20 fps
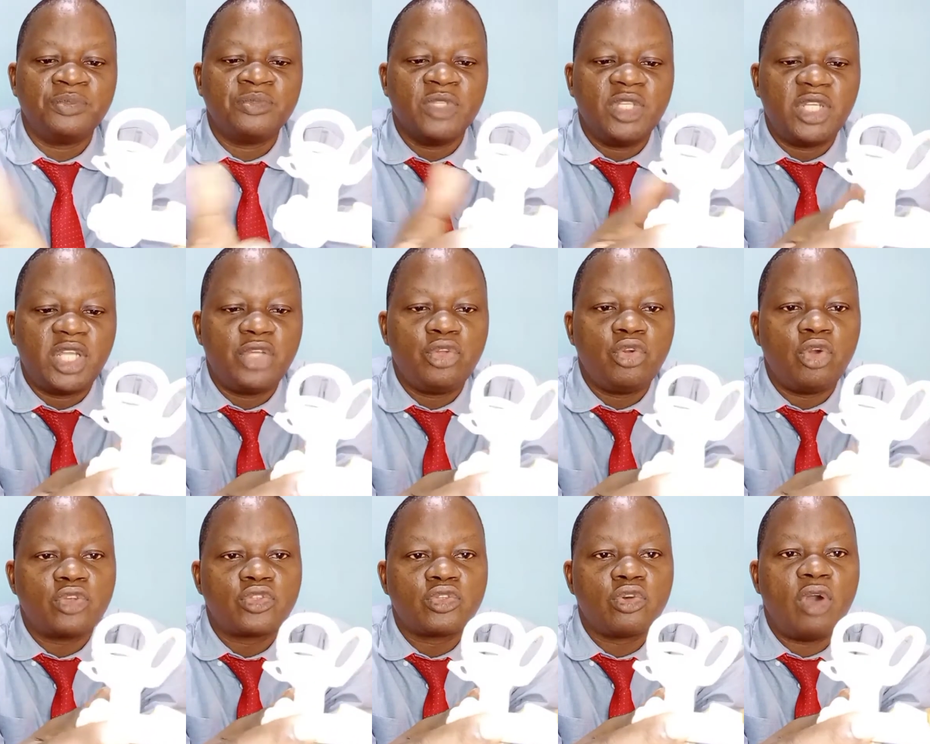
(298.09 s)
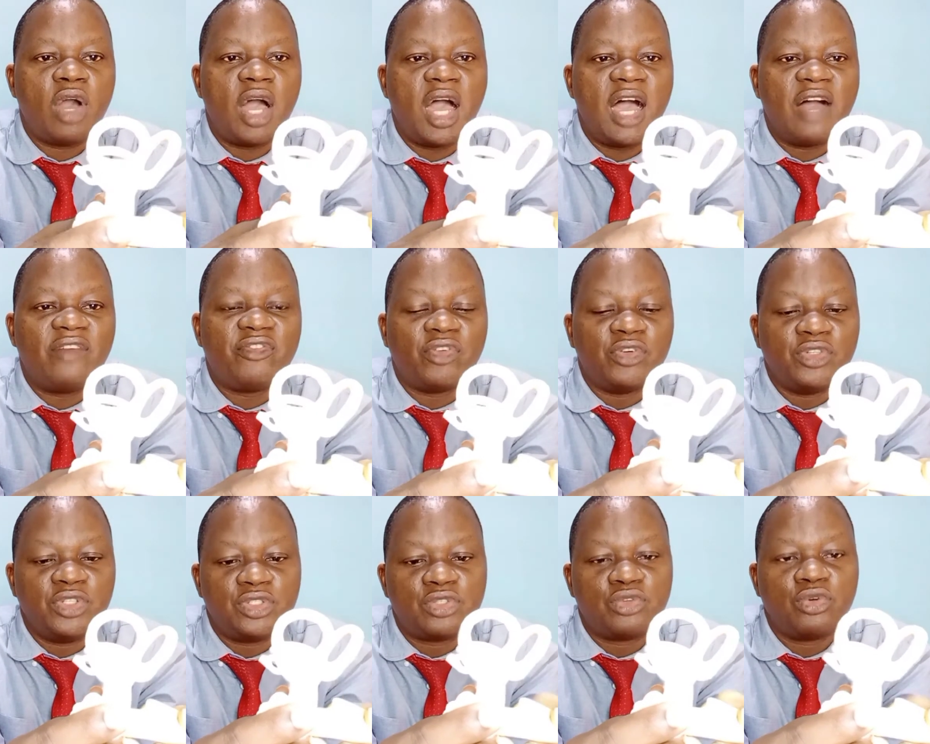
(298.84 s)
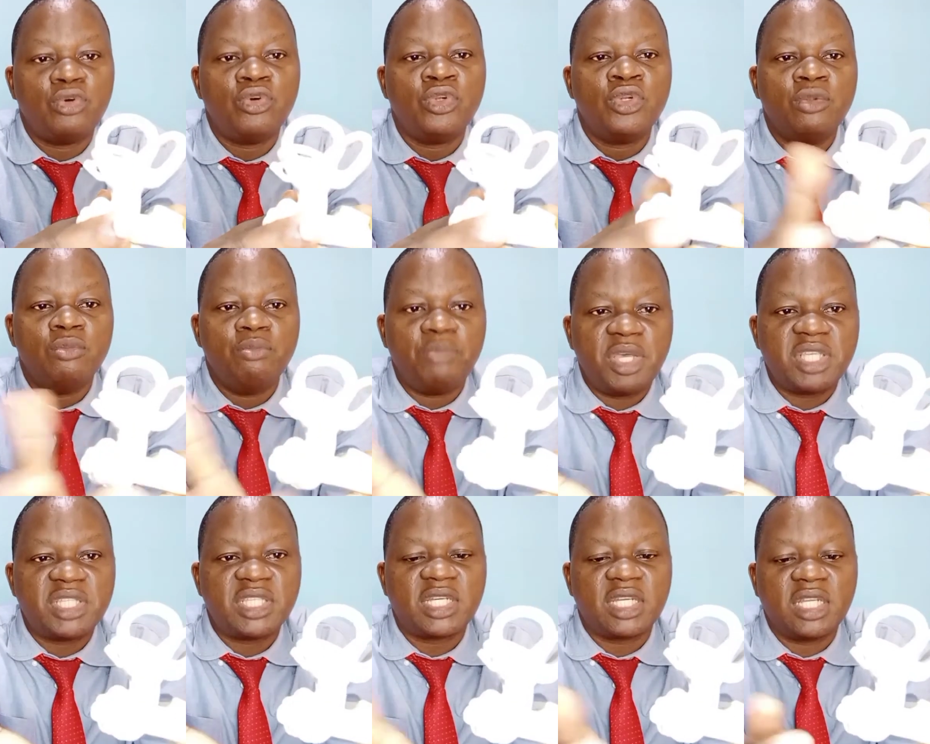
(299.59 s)
Then you also have so
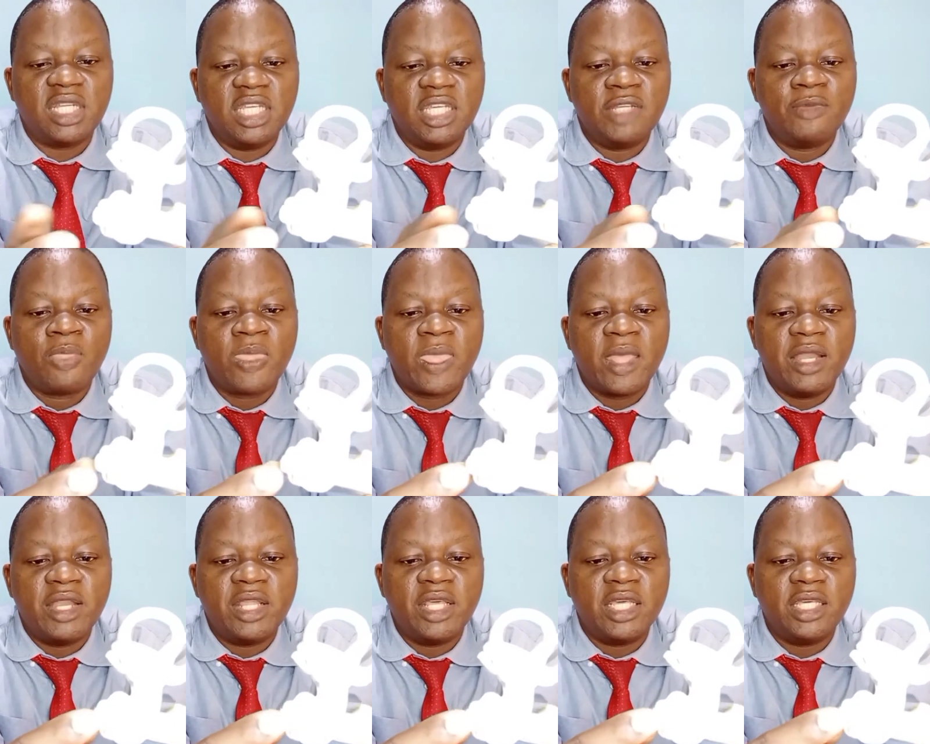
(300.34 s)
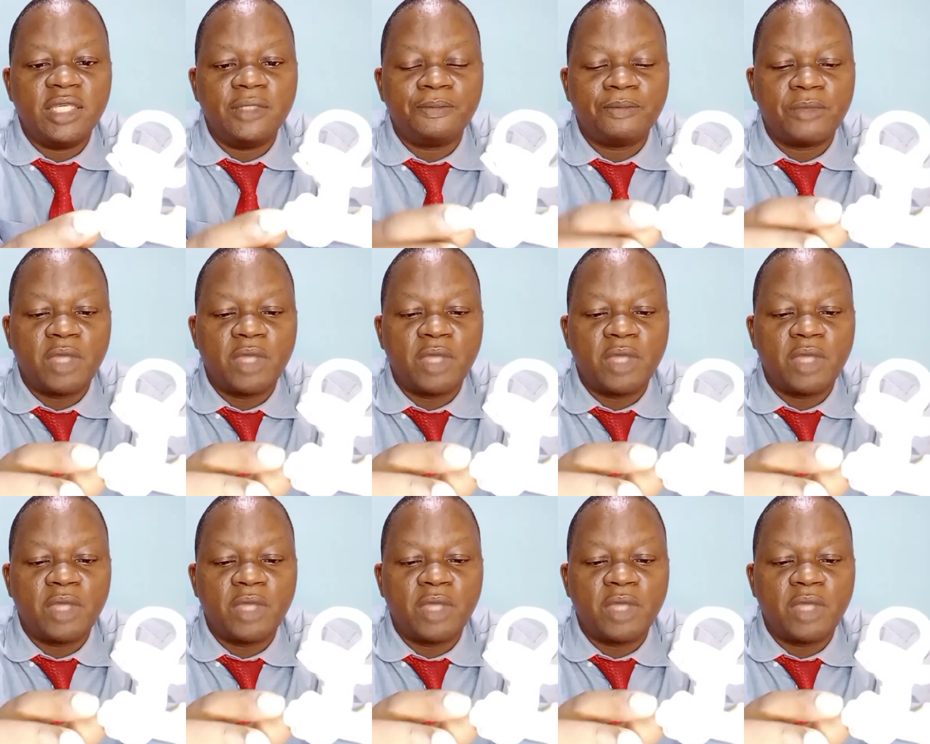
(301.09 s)
basically the